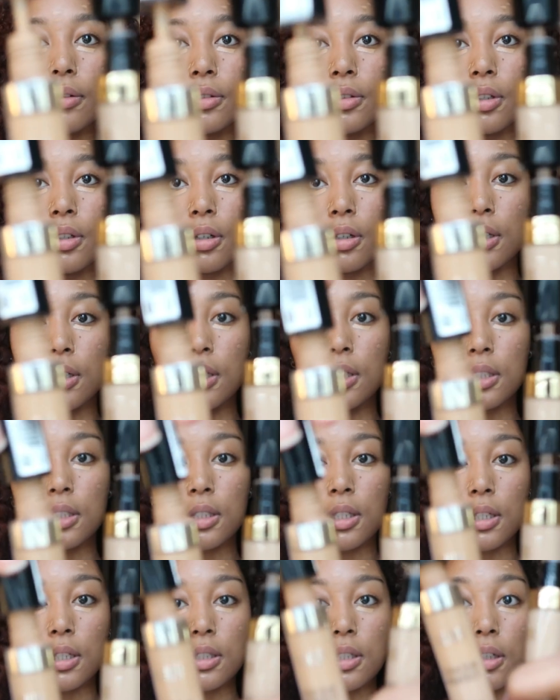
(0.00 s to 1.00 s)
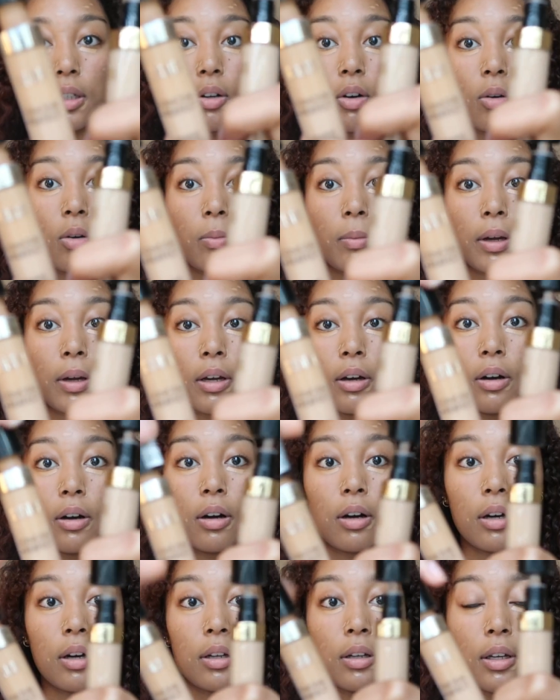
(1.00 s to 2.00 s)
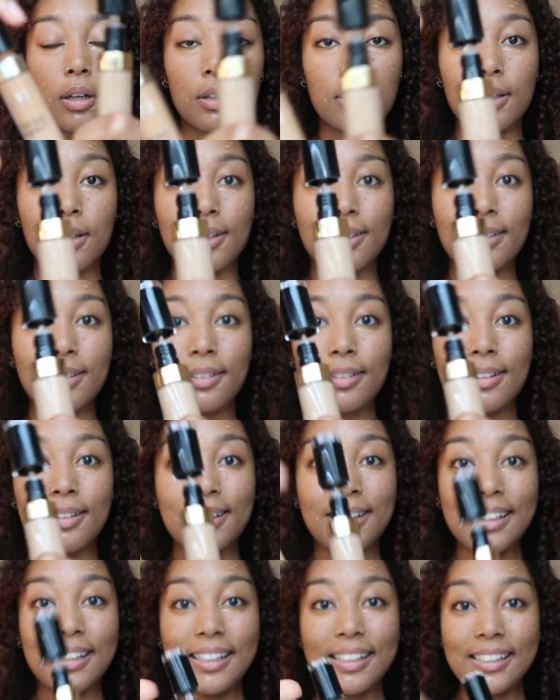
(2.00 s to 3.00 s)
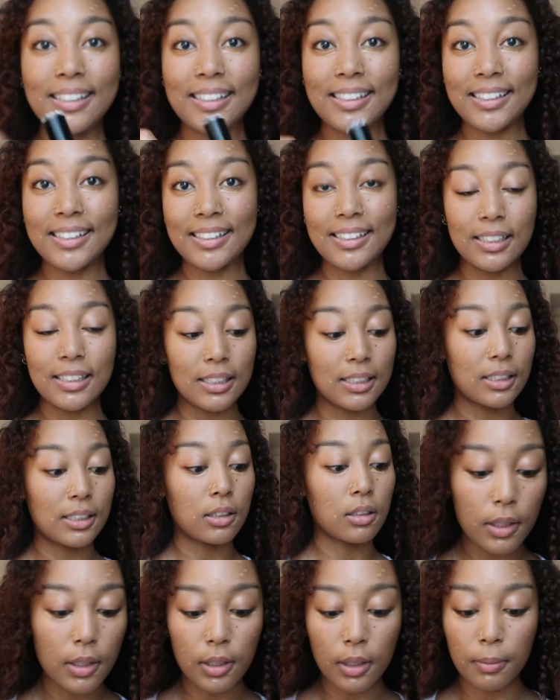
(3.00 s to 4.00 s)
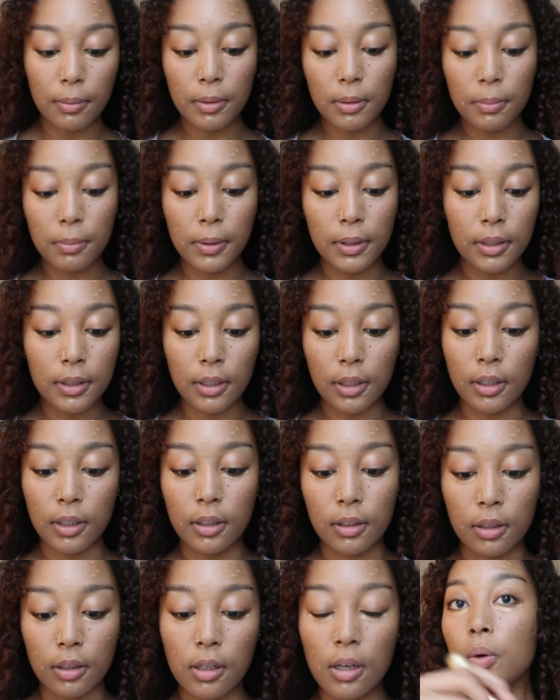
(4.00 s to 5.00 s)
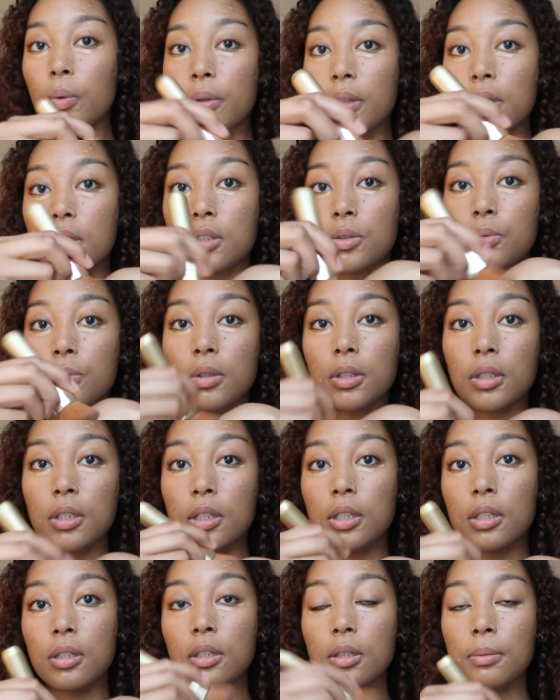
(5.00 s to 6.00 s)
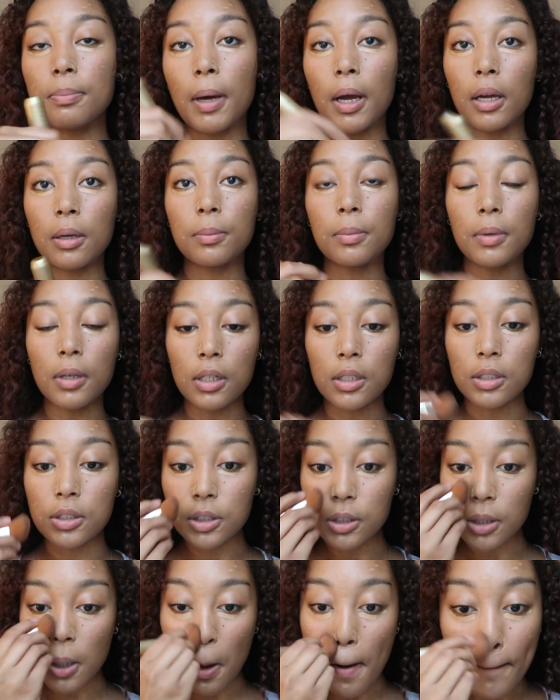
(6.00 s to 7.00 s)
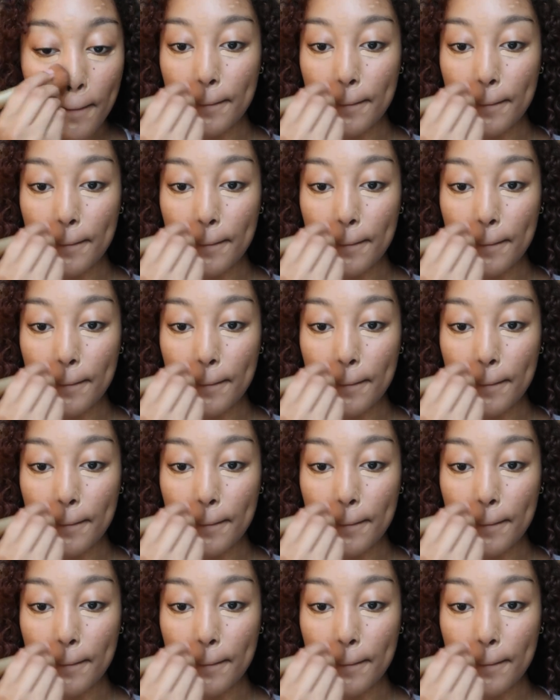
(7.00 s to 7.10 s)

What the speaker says: Dirty, disgusting, oh my god. And then clean. And then I'm gonna blend it in with this really packed brush.